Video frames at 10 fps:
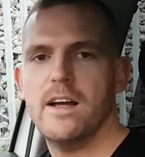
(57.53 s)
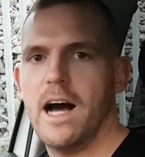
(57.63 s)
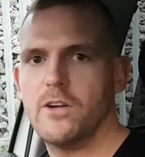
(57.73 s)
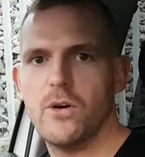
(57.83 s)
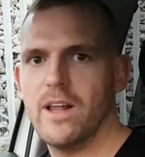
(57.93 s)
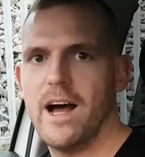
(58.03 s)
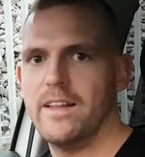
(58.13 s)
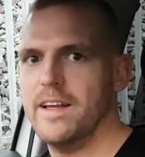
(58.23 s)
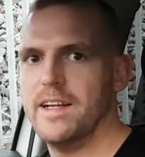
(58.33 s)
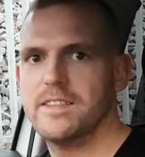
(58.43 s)
I don't like
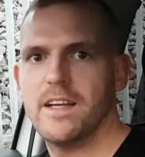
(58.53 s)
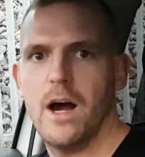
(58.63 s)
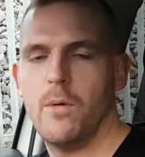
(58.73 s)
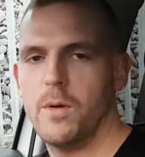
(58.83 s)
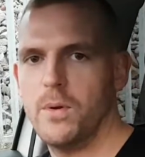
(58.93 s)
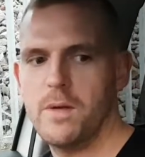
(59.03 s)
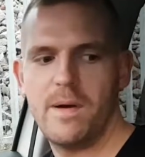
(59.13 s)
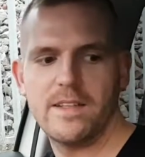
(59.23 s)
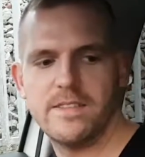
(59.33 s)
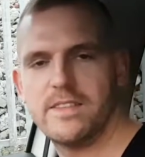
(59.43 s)
this. I want to put it
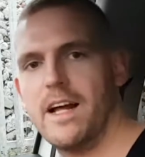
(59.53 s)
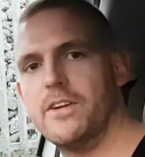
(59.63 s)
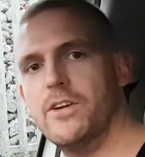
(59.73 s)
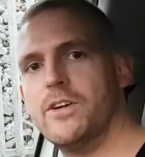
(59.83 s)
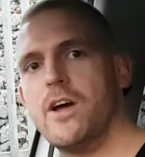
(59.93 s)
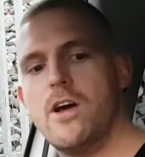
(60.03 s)
back to standard.